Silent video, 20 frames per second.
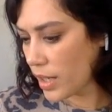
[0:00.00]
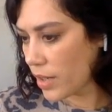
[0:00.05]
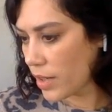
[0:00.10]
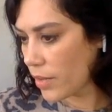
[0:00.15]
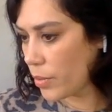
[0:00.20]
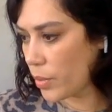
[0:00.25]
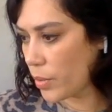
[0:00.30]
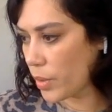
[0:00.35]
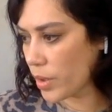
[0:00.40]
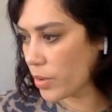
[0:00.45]

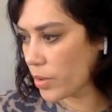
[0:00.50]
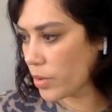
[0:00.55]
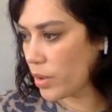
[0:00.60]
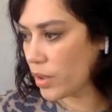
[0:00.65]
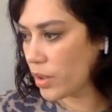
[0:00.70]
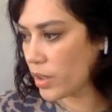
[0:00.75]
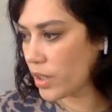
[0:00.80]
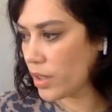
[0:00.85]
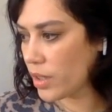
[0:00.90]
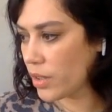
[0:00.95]
we're
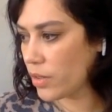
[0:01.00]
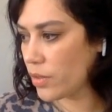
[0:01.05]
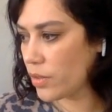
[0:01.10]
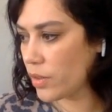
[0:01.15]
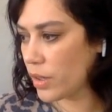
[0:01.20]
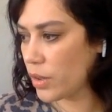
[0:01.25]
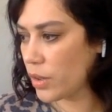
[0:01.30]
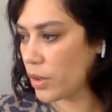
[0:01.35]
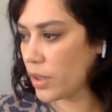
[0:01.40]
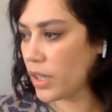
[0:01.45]

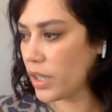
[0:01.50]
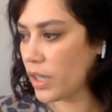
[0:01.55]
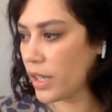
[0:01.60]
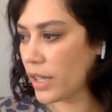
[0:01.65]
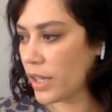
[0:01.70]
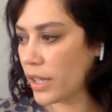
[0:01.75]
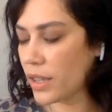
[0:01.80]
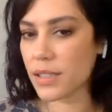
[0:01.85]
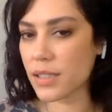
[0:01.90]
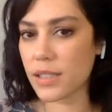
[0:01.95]
looking
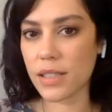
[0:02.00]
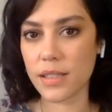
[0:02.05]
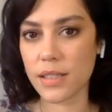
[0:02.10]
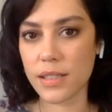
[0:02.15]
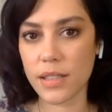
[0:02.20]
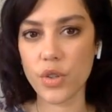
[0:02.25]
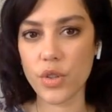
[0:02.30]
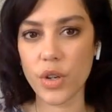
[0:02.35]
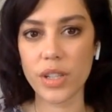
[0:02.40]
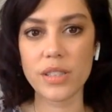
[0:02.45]
at this as
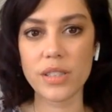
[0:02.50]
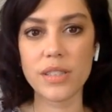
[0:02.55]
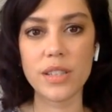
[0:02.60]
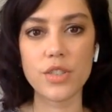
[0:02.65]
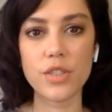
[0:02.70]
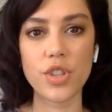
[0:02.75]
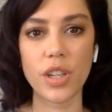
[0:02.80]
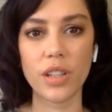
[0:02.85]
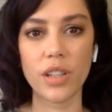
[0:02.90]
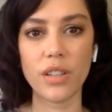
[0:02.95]
a
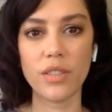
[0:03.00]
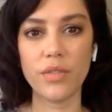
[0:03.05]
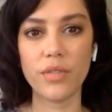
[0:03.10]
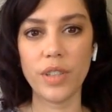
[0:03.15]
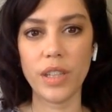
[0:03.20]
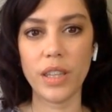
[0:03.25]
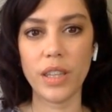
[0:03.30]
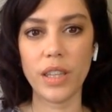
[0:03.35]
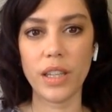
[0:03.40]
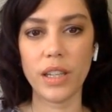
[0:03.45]
transition.
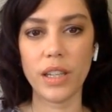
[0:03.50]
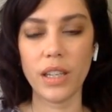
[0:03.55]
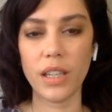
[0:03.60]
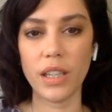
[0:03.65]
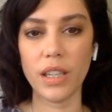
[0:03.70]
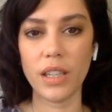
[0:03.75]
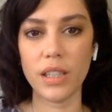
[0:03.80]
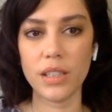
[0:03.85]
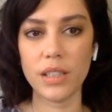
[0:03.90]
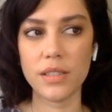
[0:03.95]
Vida
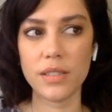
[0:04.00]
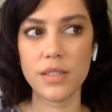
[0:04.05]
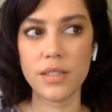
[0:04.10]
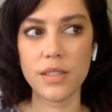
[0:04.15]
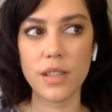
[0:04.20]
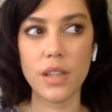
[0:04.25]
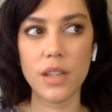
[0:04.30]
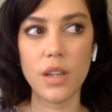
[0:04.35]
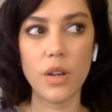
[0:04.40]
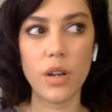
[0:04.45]

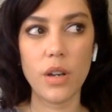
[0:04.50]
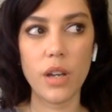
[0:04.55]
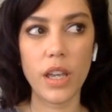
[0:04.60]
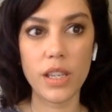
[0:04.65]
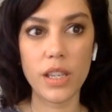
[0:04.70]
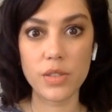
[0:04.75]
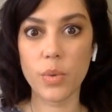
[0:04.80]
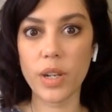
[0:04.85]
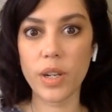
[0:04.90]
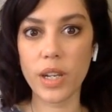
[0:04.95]

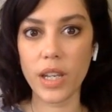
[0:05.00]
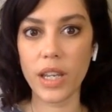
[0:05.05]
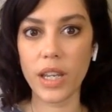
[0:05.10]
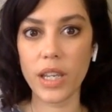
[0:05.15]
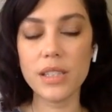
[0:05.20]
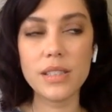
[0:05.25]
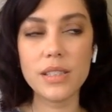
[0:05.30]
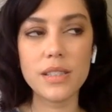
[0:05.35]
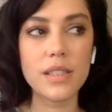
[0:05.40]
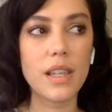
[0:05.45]
is what it
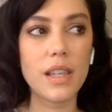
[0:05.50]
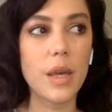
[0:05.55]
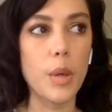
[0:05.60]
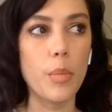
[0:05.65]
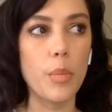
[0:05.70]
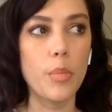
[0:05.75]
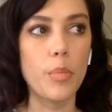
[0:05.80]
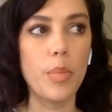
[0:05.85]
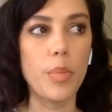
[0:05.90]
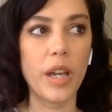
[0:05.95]
is,
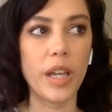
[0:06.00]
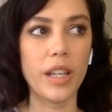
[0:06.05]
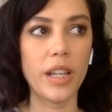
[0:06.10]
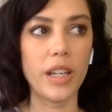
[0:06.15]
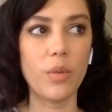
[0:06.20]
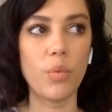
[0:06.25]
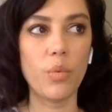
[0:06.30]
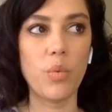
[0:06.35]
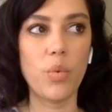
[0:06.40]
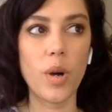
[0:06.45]

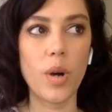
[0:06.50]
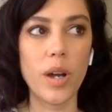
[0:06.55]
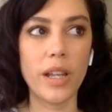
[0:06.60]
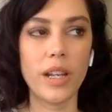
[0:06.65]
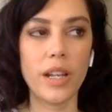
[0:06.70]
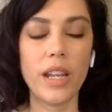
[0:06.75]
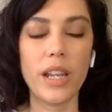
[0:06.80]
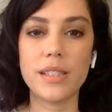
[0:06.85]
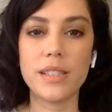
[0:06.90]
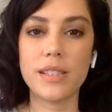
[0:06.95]
but
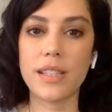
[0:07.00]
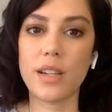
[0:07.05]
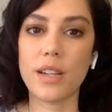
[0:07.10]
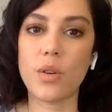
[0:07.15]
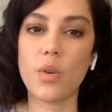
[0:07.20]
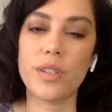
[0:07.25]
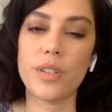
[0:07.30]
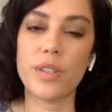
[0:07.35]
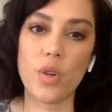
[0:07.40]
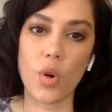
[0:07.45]
what is it
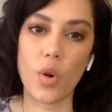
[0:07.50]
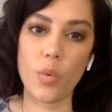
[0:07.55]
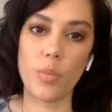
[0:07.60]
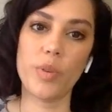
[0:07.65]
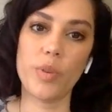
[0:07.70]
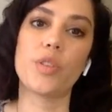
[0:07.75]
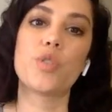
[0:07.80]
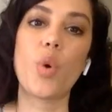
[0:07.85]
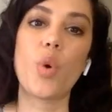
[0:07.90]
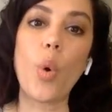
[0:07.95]
going to
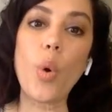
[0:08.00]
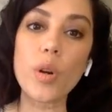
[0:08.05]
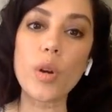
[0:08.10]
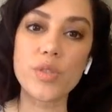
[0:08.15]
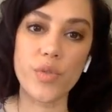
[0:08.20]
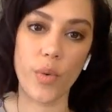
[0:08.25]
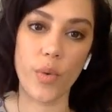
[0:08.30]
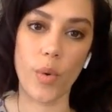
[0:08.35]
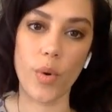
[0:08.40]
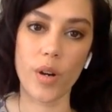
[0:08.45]
open the
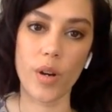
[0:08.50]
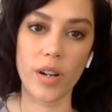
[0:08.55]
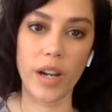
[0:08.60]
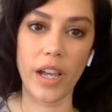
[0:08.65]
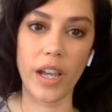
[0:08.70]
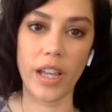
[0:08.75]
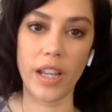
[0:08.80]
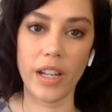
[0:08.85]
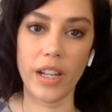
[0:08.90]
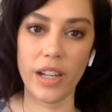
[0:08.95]
doors for?
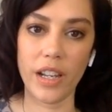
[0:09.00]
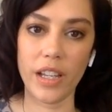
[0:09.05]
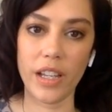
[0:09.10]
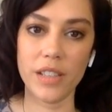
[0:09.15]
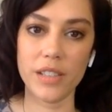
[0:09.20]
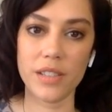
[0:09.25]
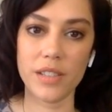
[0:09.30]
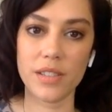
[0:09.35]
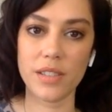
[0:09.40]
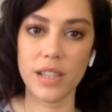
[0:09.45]
And
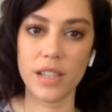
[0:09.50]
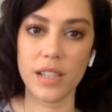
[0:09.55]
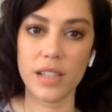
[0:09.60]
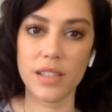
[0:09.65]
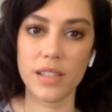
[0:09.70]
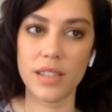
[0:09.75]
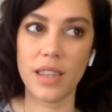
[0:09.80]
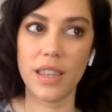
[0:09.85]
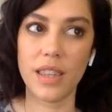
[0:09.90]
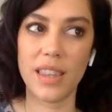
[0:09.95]

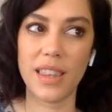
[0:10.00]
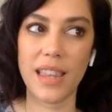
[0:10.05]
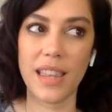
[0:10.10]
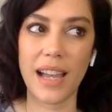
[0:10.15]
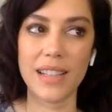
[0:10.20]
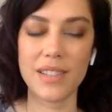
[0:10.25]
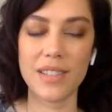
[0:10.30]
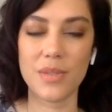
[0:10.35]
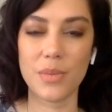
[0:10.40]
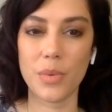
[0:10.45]

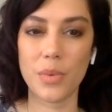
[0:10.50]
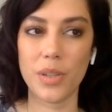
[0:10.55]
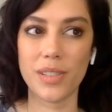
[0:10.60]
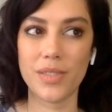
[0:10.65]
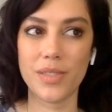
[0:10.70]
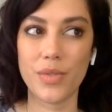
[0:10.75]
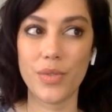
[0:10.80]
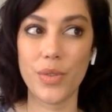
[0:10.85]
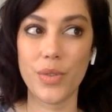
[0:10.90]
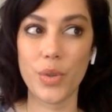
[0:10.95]
that's what
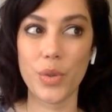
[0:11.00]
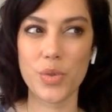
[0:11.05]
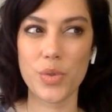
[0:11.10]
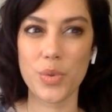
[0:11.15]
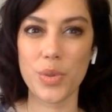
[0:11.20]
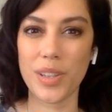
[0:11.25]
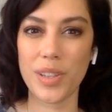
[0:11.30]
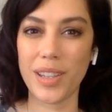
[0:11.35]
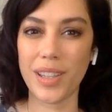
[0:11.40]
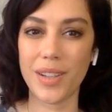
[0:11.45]
feels
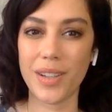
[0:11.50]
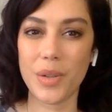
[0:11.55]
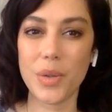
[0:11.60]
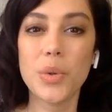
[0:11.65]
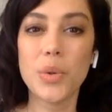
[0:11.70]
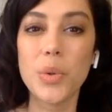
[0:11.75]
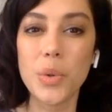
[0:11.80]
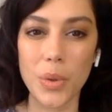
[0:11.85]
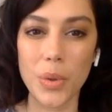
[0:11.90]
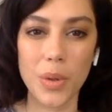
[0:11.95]
really
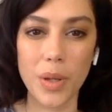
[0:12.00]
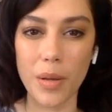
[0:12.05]
cool